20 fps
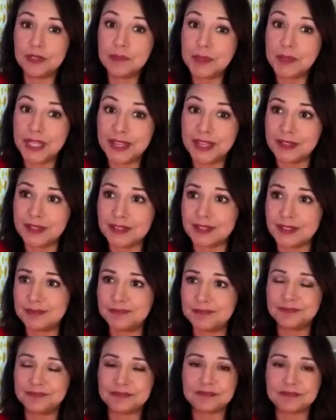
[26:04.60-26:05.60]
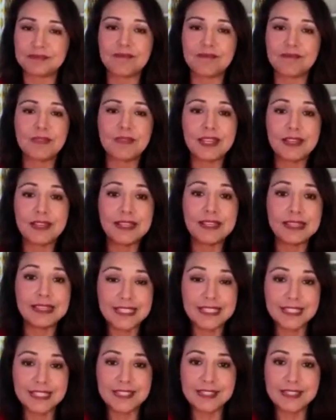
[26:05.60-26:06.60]
in the blank.
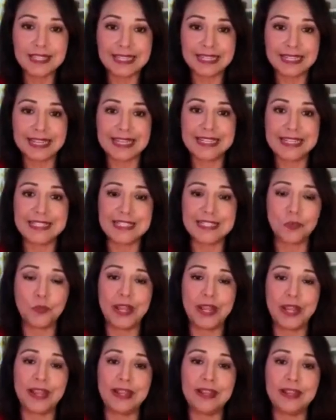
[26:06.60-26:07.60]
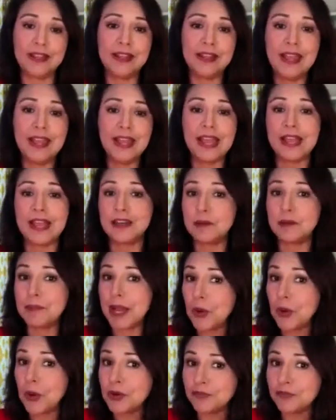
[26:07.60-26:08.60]
This is an easy way and a
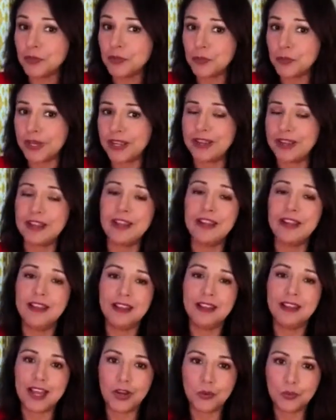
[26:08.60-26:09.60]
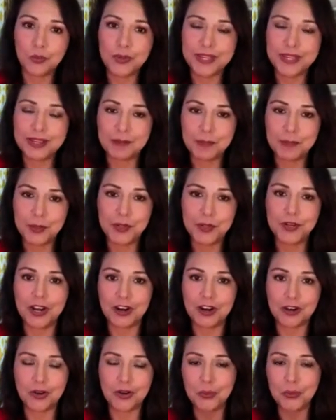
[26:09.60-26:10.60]
powerful way how we can put
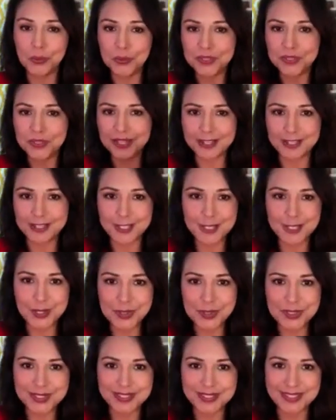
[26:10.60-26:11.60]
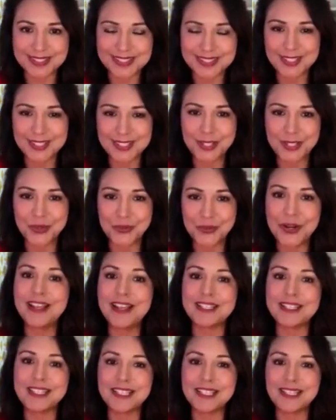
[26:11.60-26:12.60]
our old excuses to
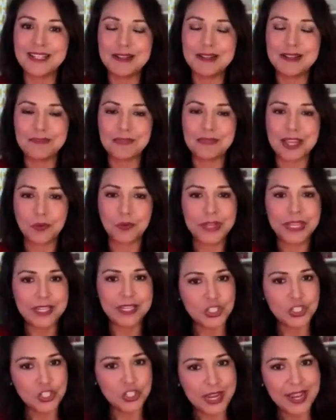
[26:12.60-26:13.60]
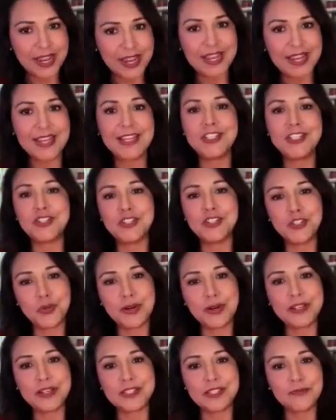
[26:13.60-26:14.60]
rest, and we can change and
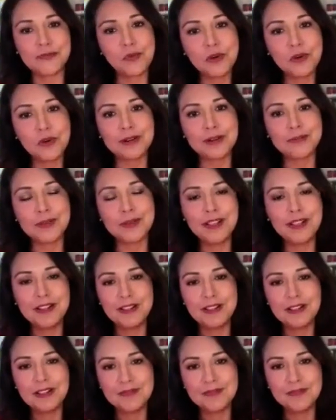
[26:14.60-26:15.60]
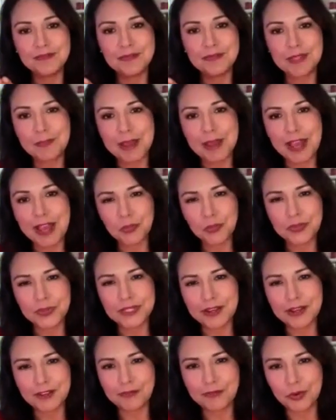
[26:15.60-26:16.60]
transform the path we
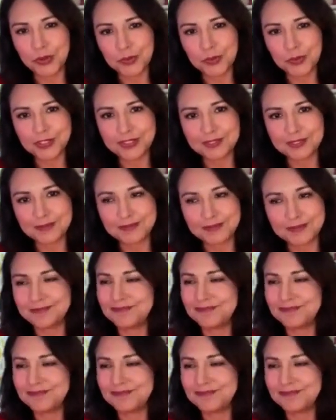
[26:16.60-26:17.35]
take forward.